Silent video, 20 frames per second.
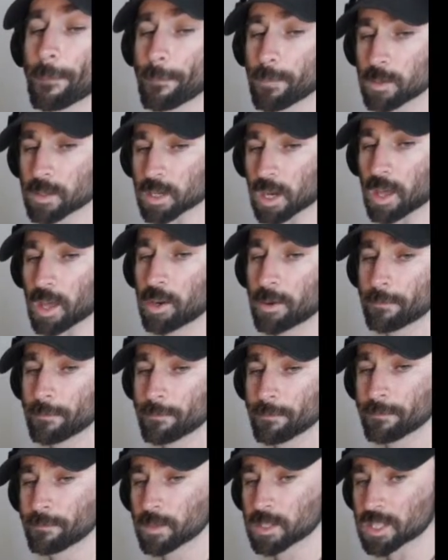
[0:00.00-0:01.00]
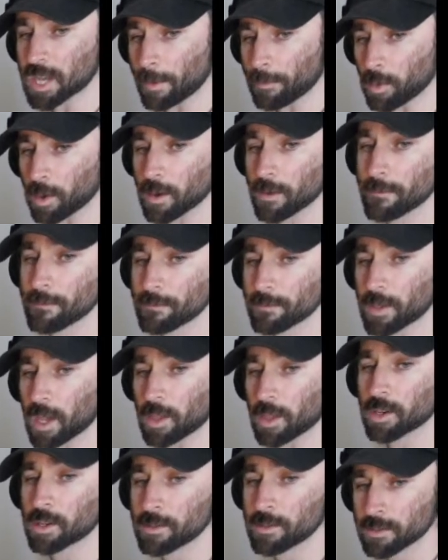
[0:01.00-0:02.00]
together, separate,
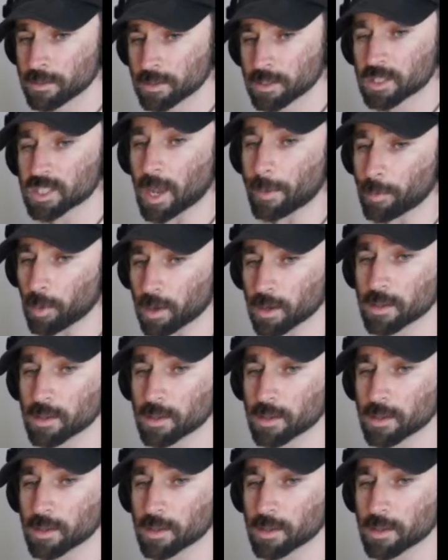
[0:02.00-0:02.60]
together, separate,